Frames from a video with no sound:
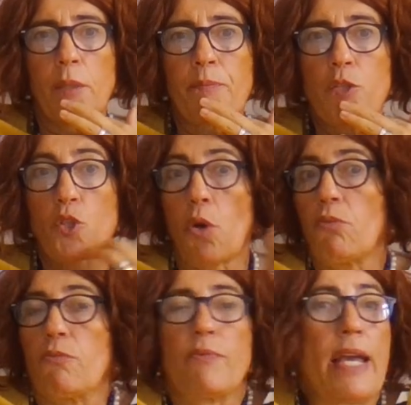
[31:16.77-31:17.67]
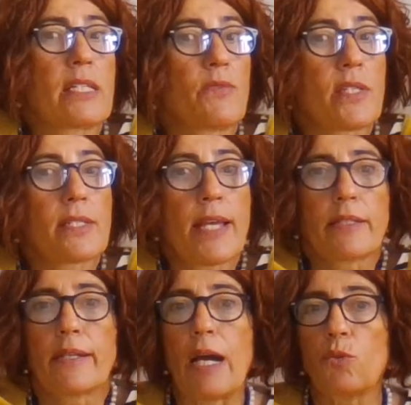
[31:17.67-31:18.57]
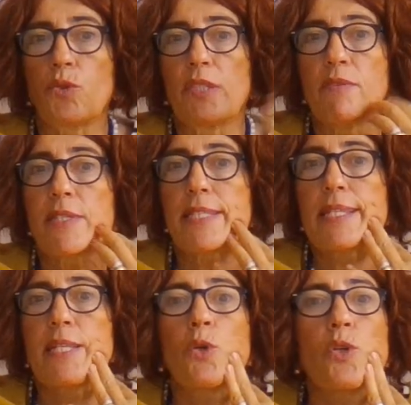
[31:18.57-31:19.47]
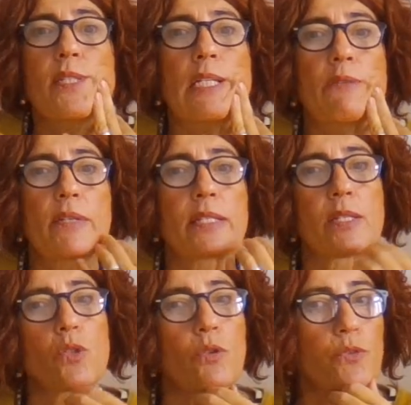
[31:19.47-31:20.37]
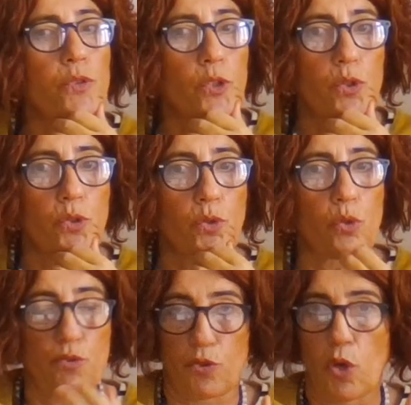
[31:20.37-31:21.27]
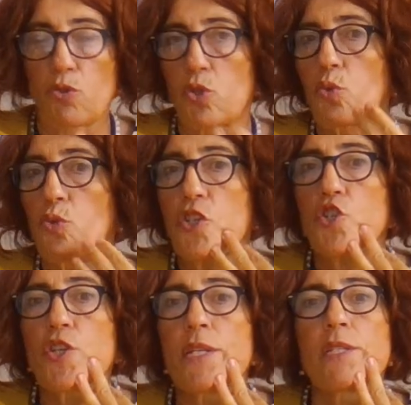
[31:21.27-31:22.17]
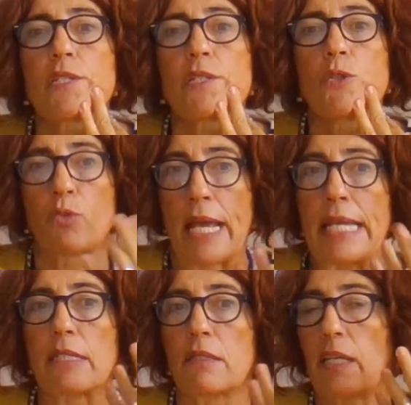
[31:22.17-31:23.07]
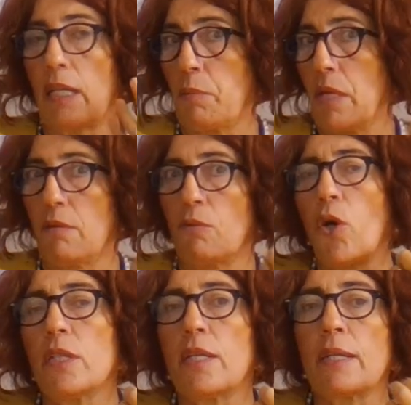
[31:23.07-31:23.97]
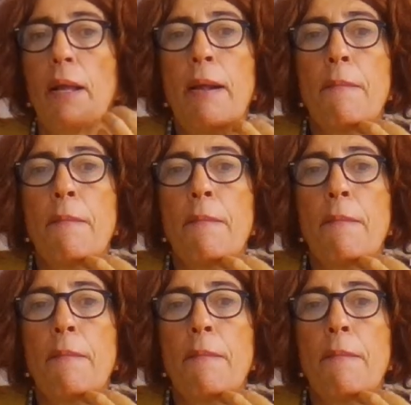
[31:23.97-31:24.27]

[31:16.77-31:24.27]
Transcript: So, as we said, how the devastating consequences of those two regimes united can be avoided